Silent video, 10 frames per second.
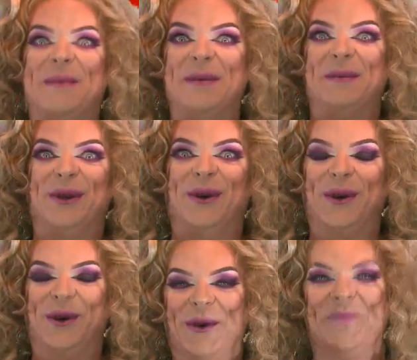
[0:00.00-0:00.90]
baby
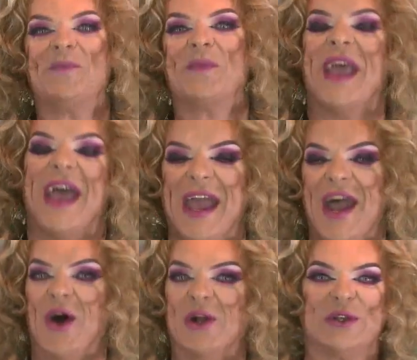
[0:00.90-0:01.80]
girl! Uh,
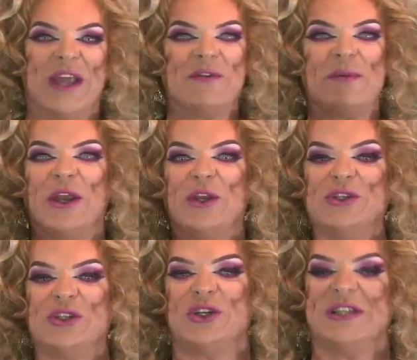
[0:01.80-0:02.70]
also to everybody
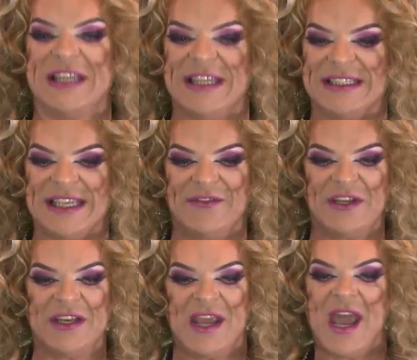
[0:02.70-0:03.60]
who's tuned in this
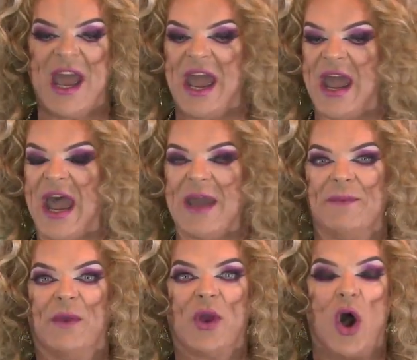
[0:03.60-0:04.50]
evening, uh,
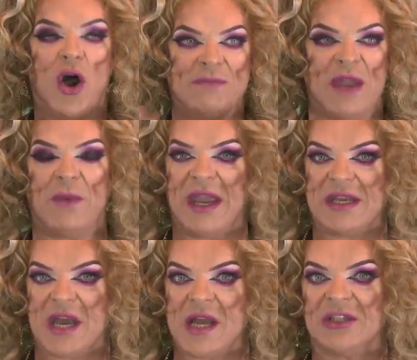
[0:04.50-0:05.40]
I'm on my way
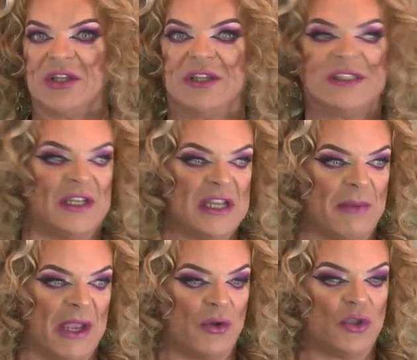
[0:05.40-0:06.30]
now to the Sunday
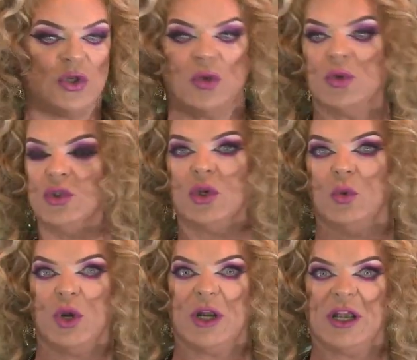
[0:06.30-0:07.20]
Bingo Show to
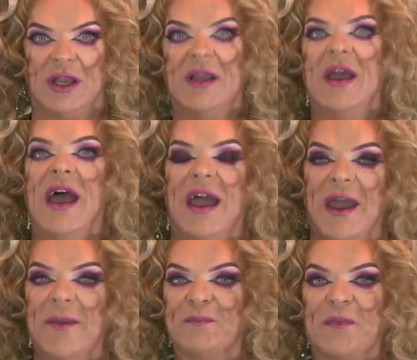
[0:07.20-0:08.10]
work
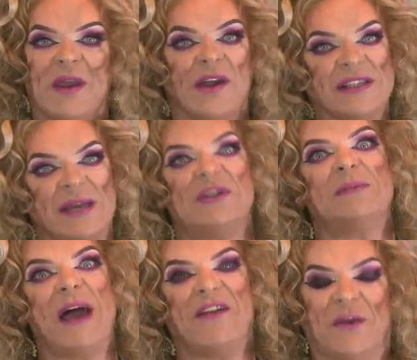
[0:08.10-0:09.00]
because um, I'm
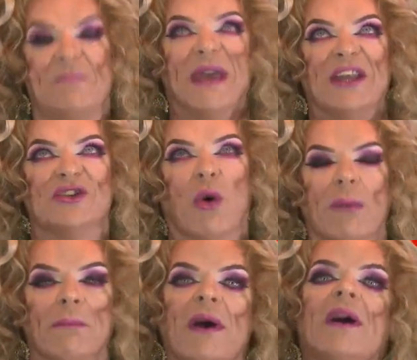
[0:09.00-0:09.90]
just back from
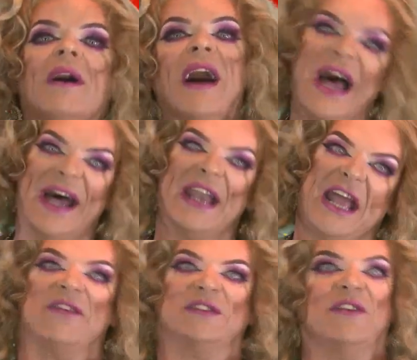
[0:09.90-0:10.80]
Benidorm and I
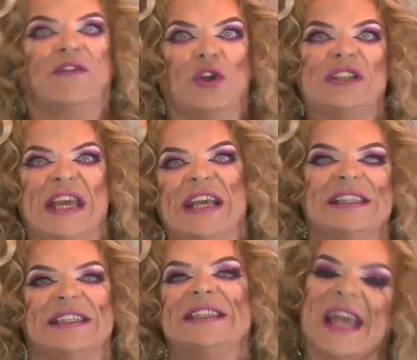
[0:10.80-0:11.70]
have some few
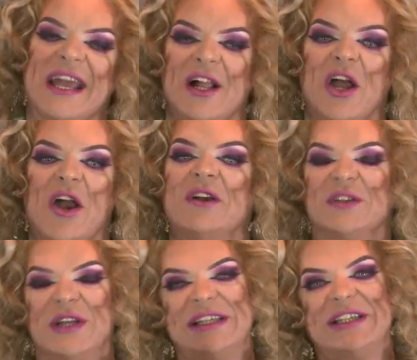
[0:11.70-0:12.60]
tales to tell.
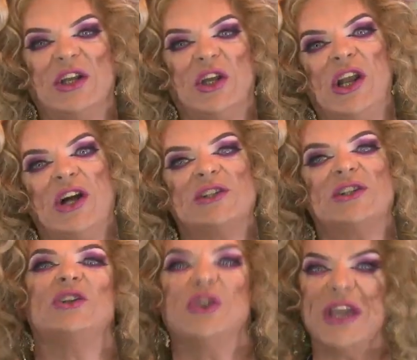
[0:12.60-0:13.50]
So listen, good luck
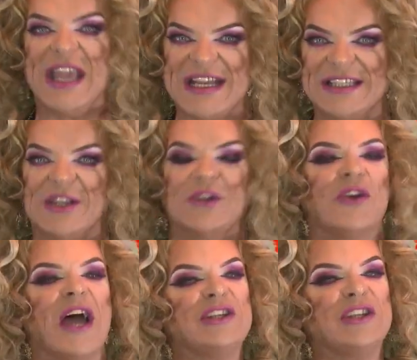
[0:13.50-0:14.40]
to you eight.
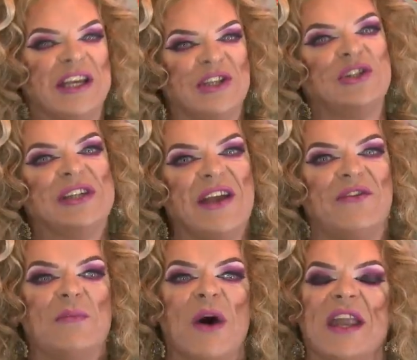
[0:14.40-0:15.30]
Congratulations to
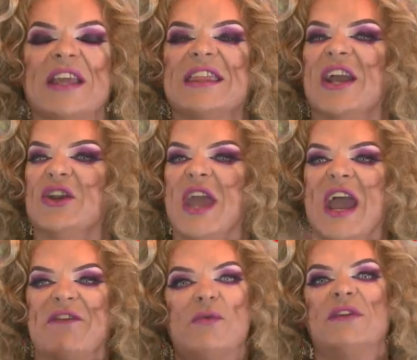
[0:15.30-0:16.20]
everybody. Thank you
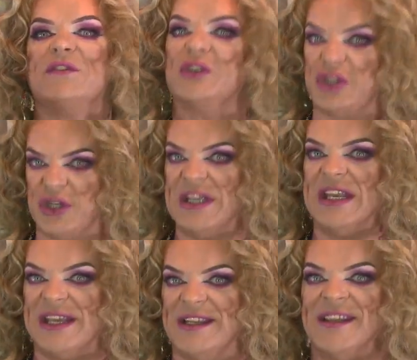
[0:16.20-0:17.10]
everyone for
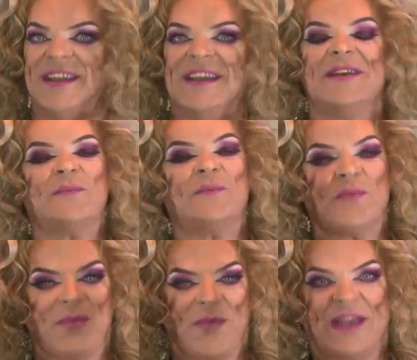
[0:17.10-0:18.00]
tuning in.
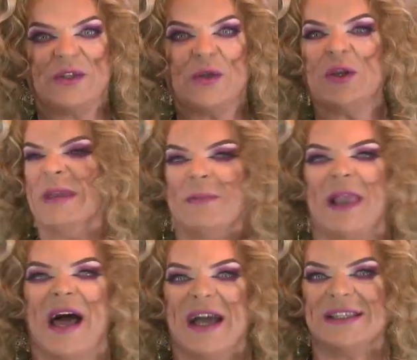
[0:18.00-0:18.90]
It's gonna be a
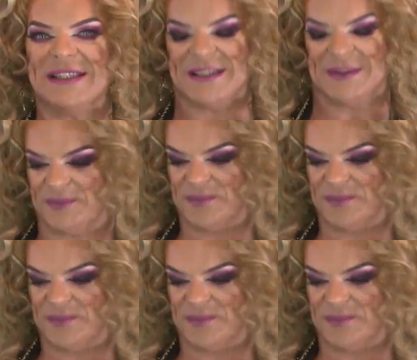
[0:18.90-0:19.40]
blast.